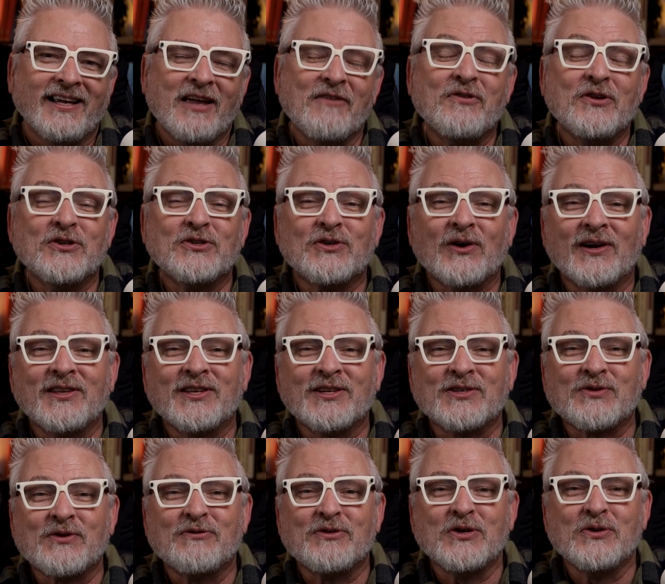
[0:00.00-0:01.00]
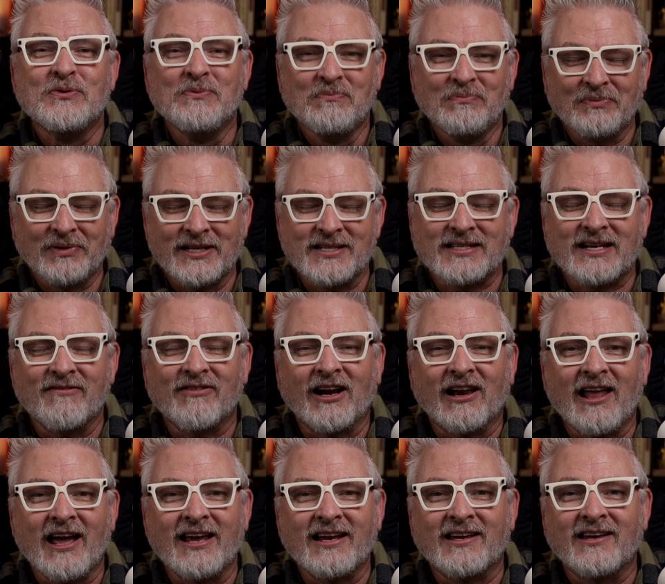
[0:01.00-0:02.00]
If you enjoyed this review, please give it
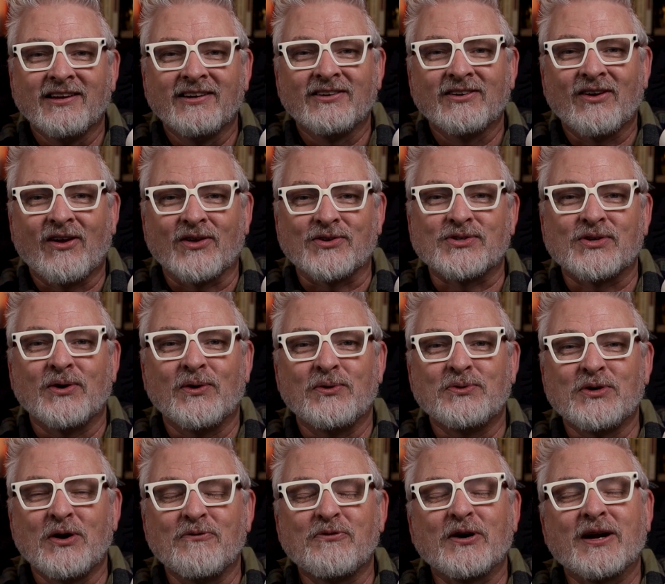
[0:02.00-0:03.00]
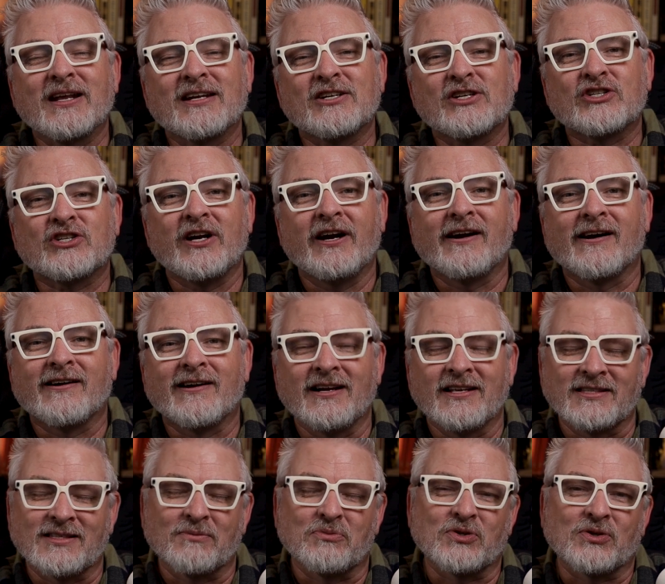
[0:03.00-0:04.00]
a like. Also, don't forget to share
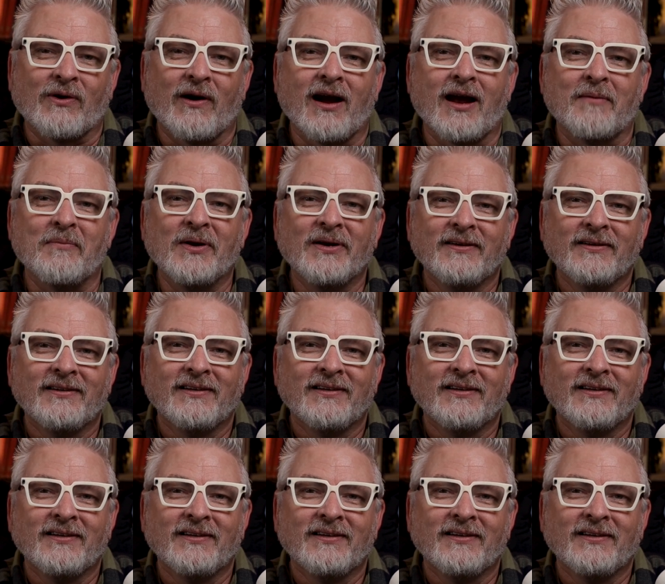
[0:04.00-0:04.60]
and subscribe.